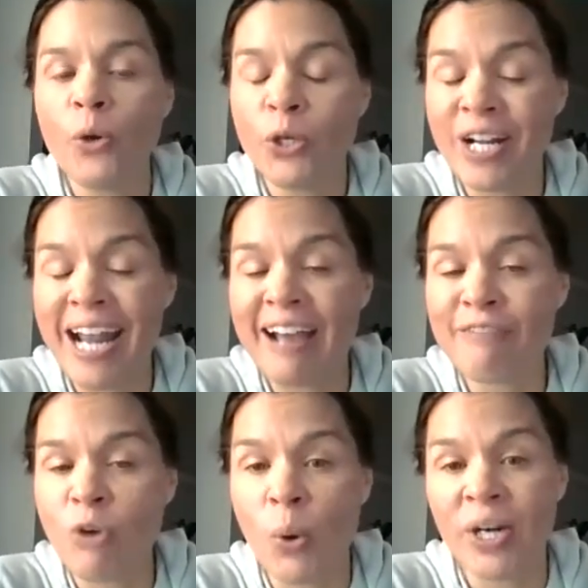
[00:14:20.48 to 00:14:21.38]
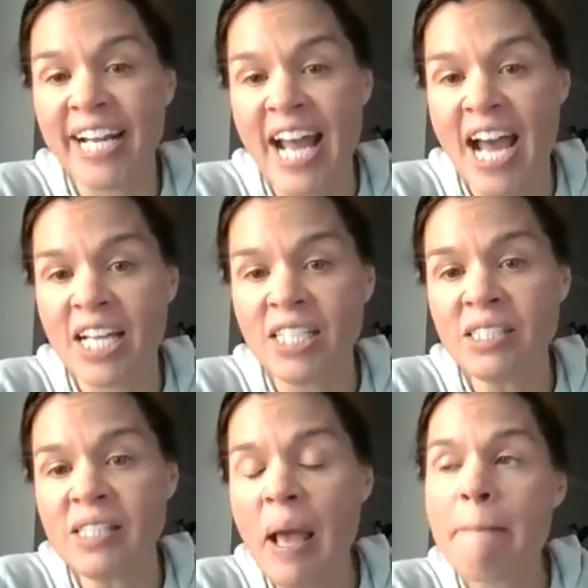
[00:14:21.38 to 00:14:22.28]
your life
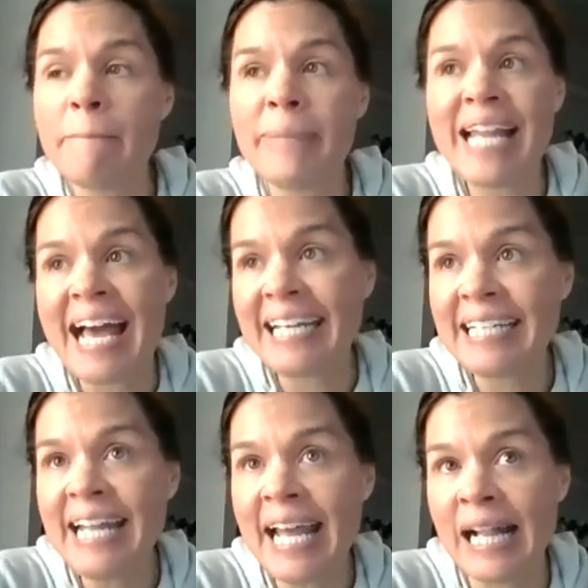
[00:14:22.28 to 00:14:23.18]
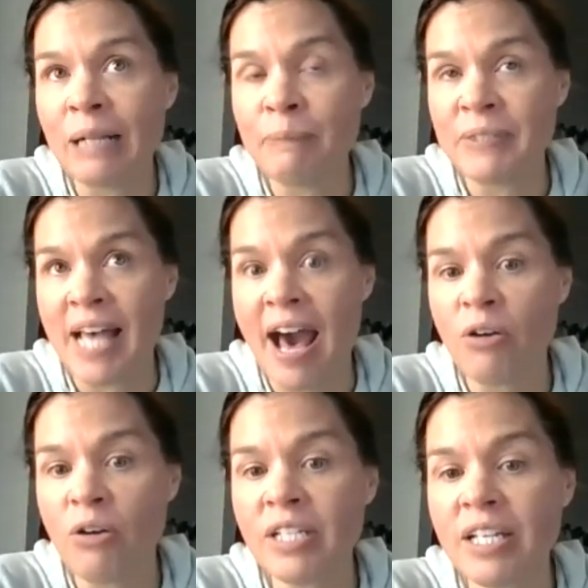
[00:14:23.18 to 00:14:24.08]
organized. Planning helps
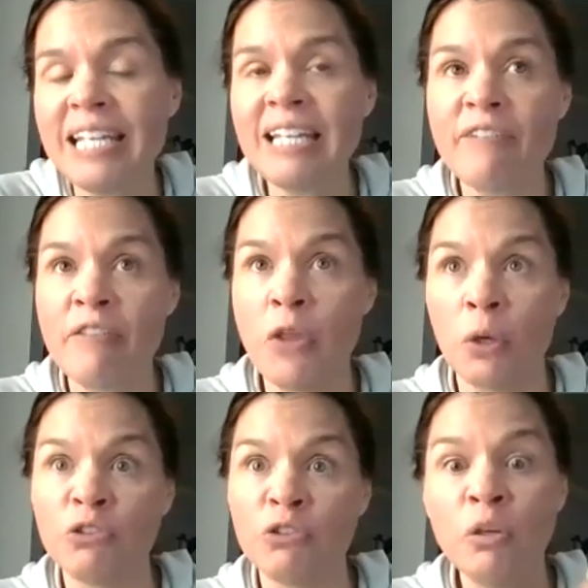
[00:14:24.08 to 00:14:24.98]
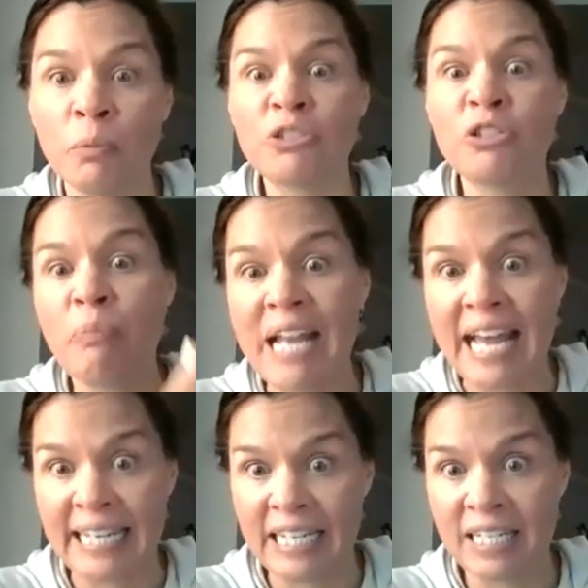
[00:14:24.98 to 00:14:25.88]
out, even though too much
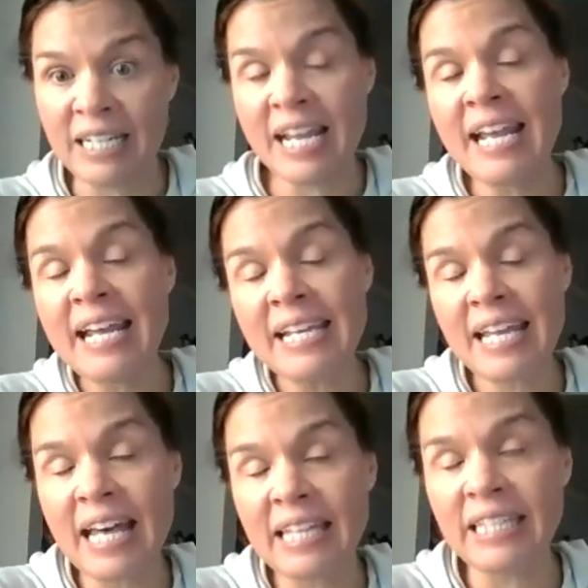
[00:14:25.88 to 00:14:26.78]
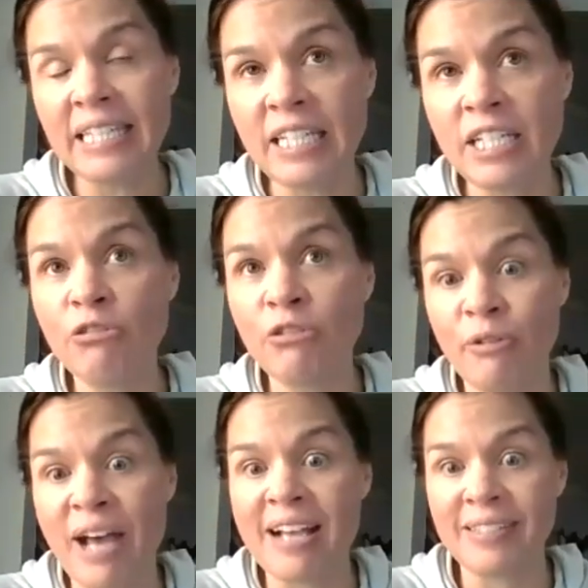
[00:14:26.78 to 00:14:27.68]
planning can lead
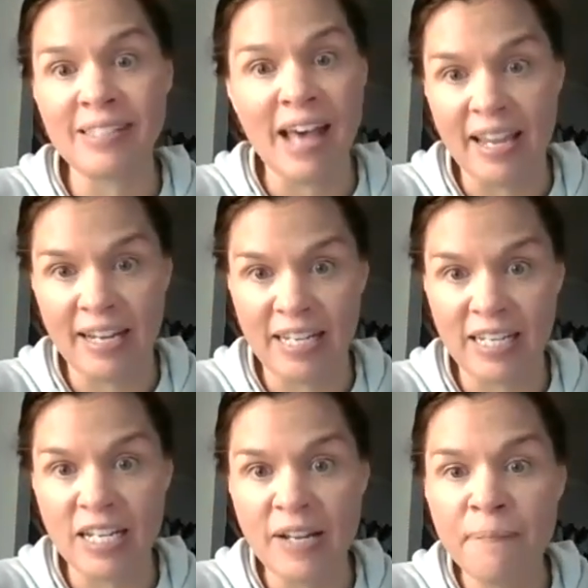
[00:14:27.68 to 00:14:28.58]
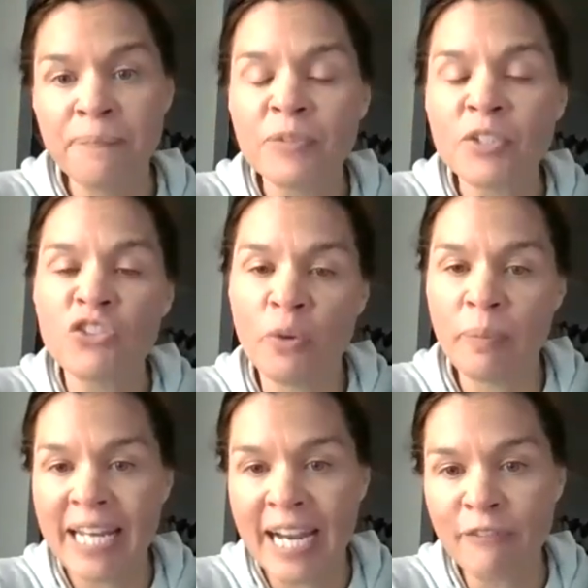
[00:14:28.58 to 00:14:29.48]
to anxiety. So
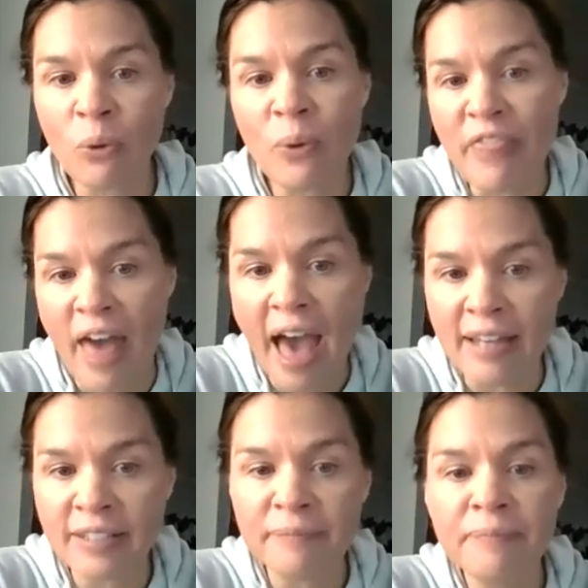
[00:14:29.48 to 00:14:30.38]
be careful with that.